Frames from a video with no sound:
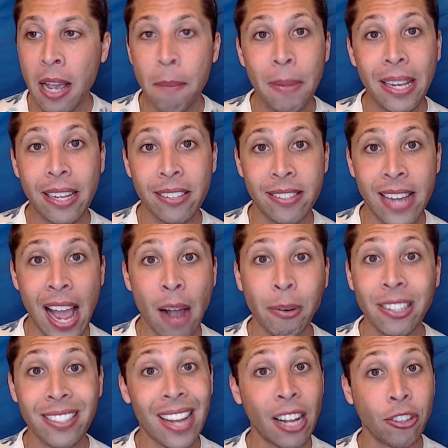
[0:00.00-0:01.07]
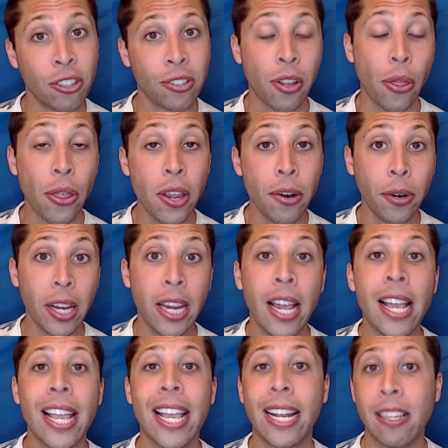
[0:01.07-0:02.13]
because now it's not just a theory,
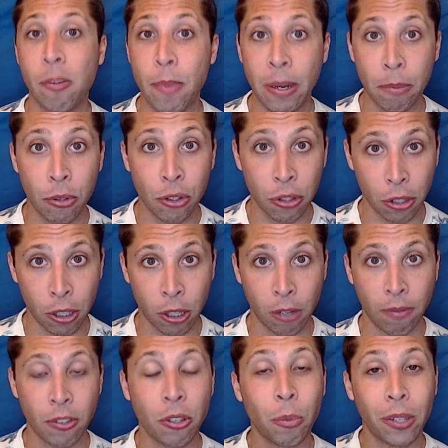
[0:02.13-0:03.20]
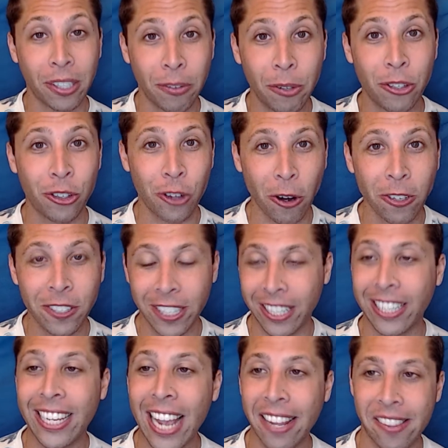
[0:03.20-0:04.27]
it has been observed. So we're, we're starting to
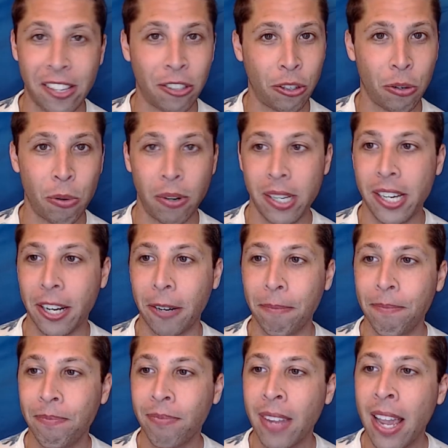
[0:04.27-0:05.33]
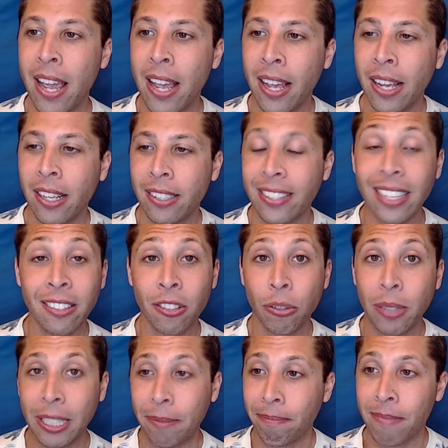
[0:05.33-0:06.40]
get the story here. Sentence
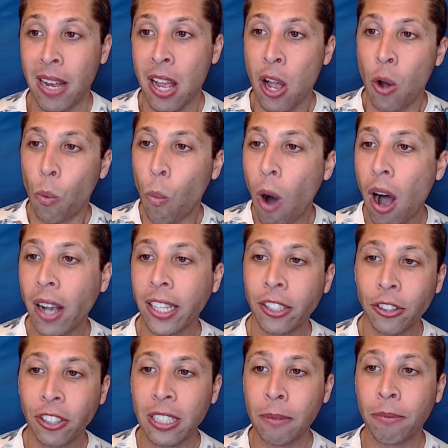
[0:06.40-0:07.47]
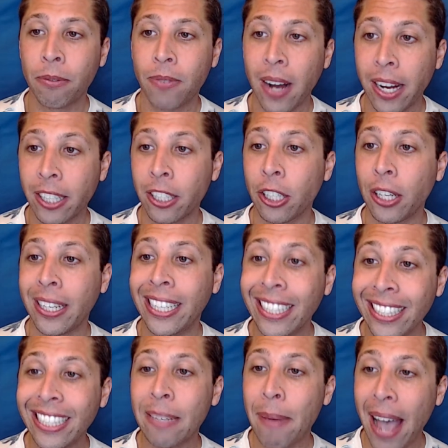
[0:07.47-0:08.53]
three. Wong and her team fired
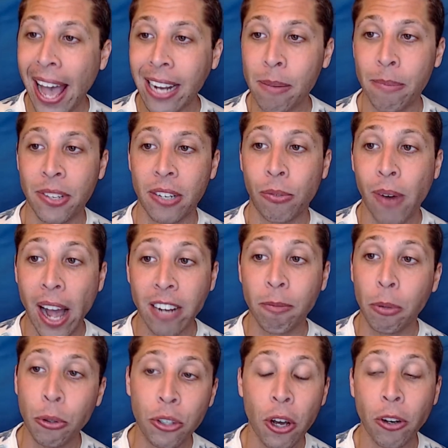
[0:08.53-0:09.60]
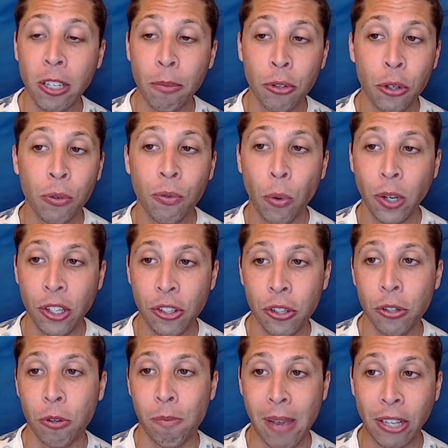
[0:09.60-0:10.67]
helium atoms at a rod of plutonium two
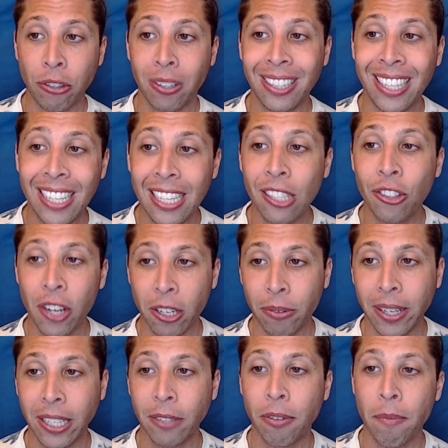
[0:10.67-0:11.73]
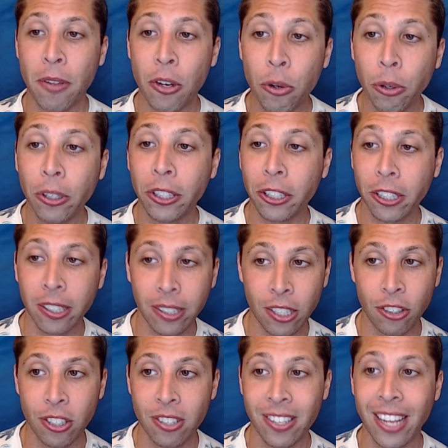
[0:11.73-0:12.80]
forty-two, measuring the heat generated from the nuclear
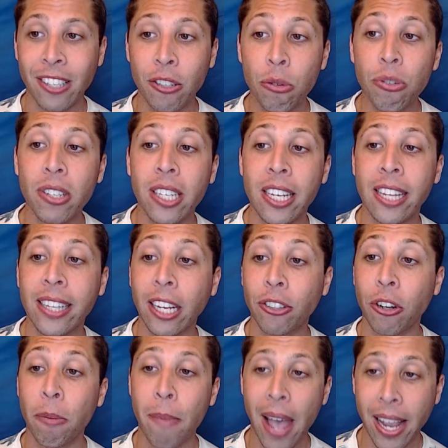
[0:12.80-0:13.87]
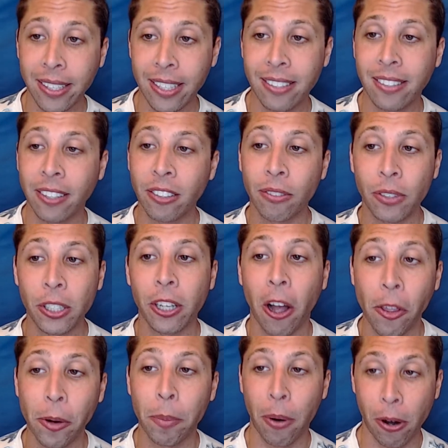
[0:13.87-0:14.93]
collisions and using electromagnets to divert
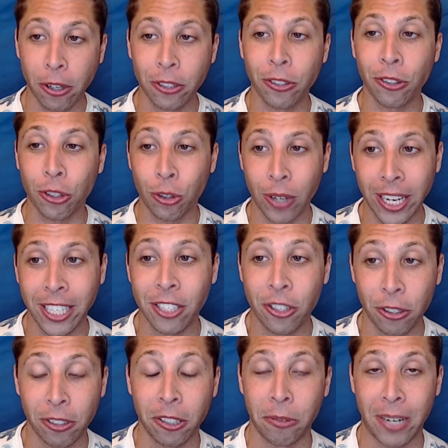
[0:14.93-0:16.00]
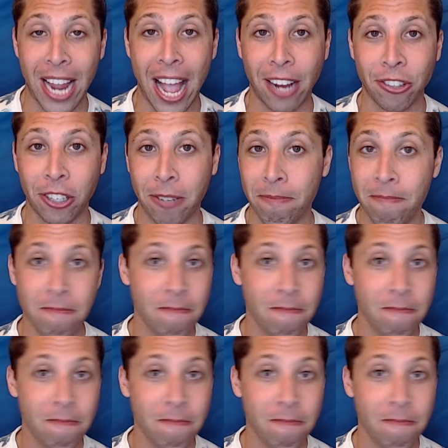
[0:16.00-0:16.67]
other particles created during the reaction.